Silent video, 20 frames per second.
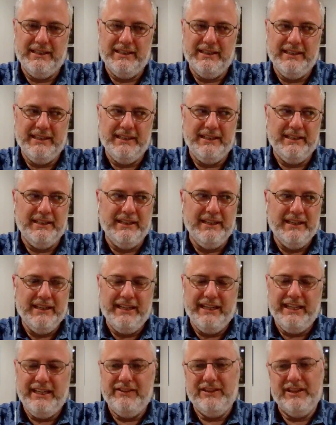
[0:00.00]
And
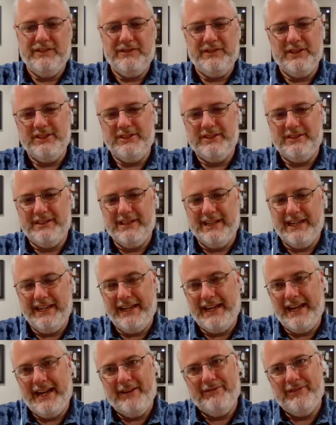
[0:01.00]
even if
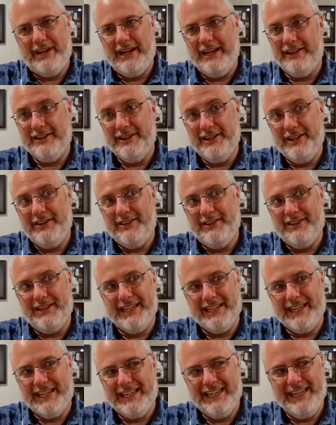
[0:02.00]
I don't know,
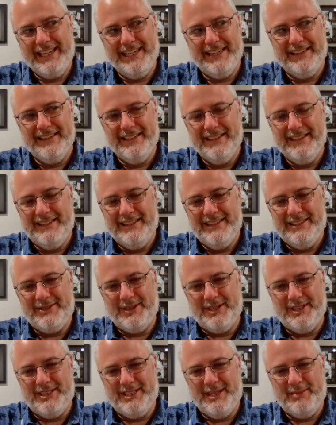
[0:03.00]
like I can't
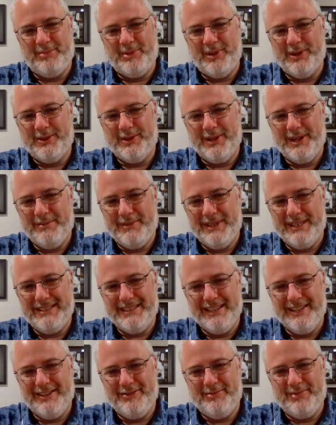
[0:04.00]
sort of deprogram
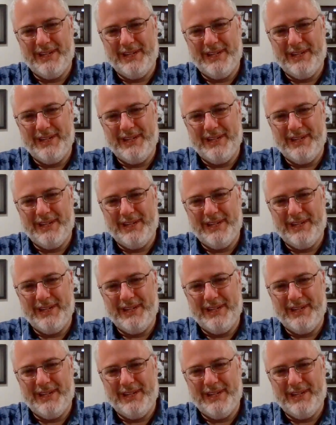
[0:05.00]
myself,